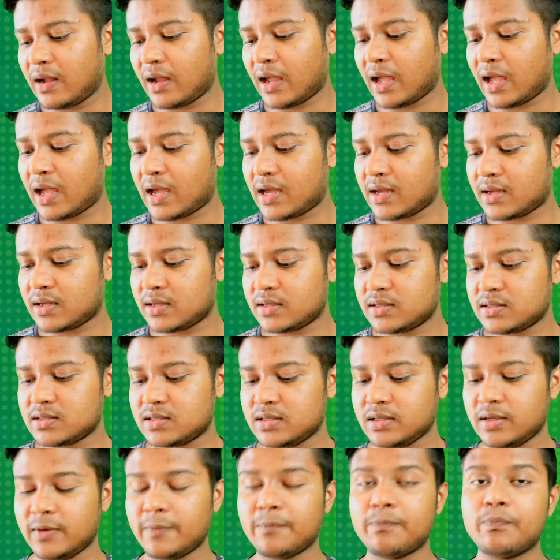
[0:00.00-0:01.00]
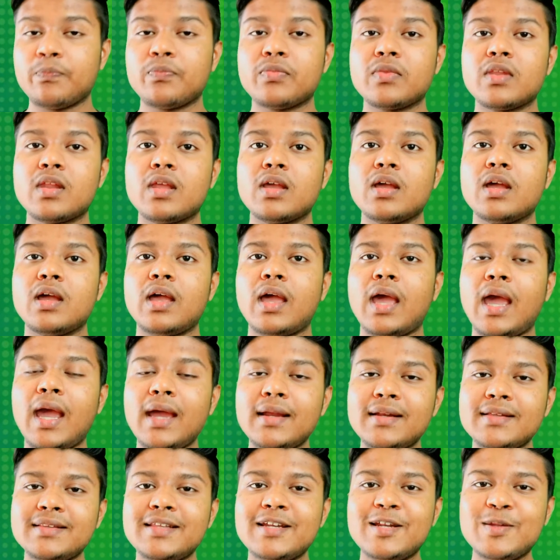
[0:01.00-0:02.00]
And
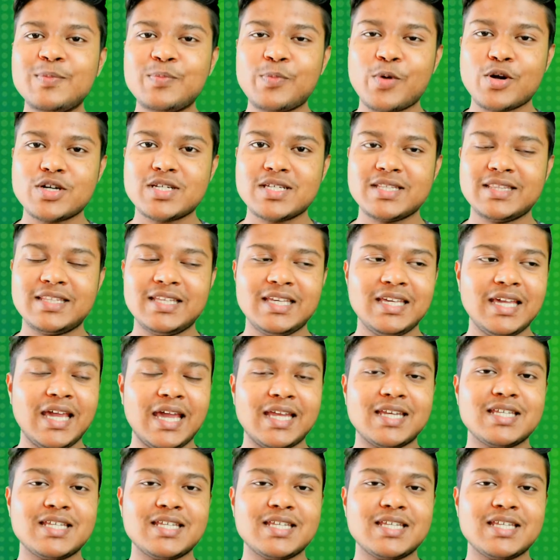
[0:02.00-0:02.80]
another important thing,